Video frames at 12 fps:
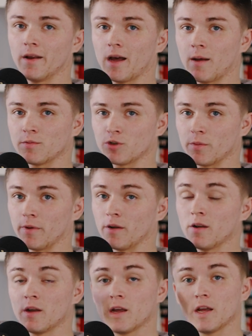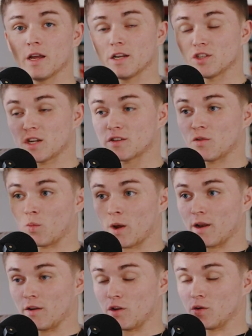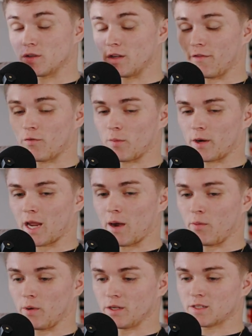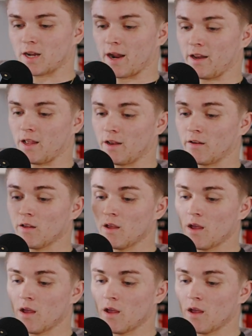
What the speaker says: I'm tripping. Jason Witten, who's the former Cowboys tight end.